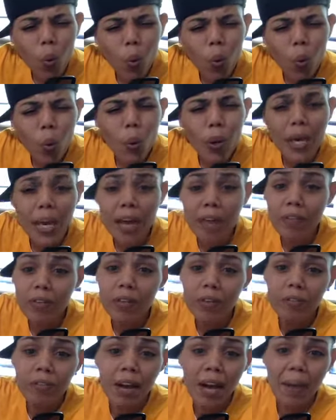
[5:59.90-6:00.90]
We have a
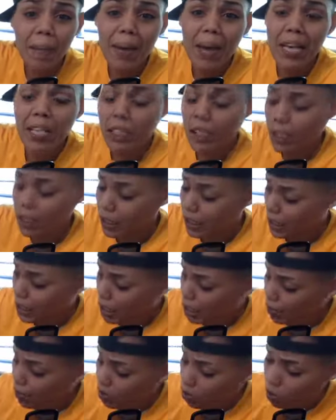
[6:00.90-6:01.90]
divine masculine
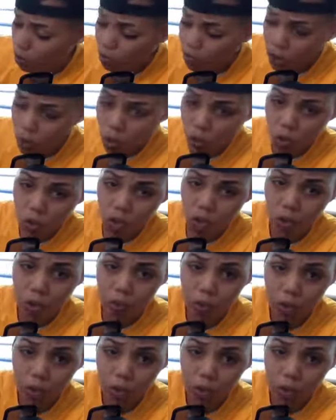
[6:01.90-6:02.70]
coming home. This was just going to